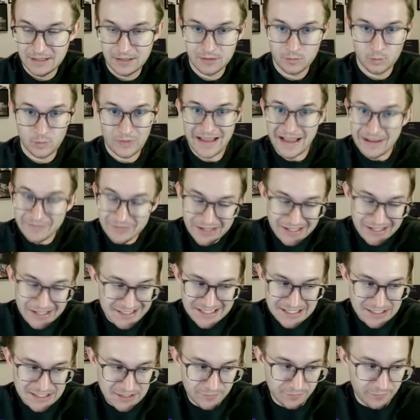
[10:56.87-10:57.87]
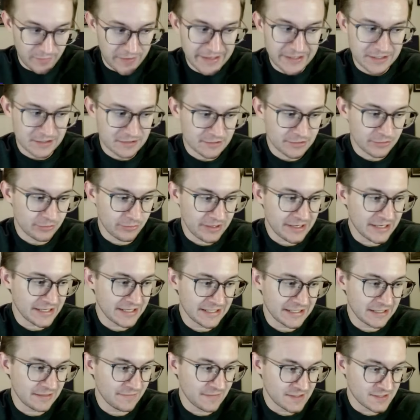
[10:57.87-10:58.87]
We have not seen the final ingredient
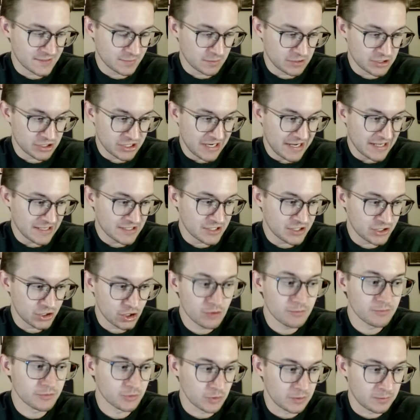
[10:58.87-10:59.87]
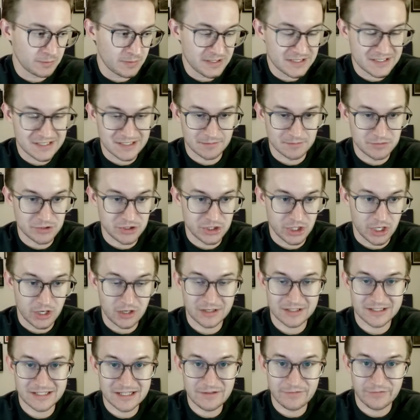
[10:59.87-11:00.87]
in this, which I assumed would be some junk
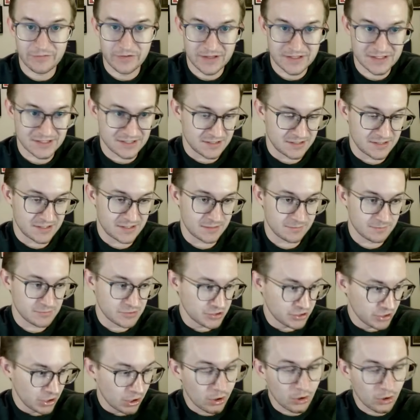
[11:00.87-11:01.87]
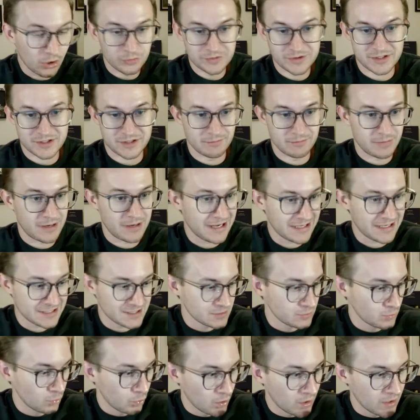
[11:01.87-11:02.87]
defenses, some zones, some box
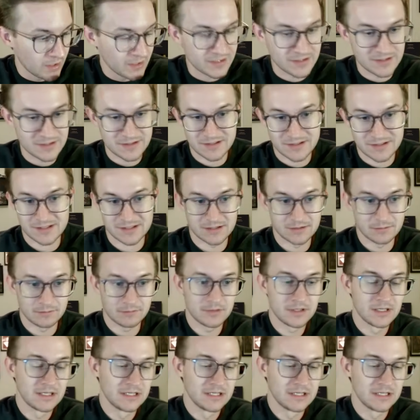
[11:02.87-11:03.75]
and ones, some,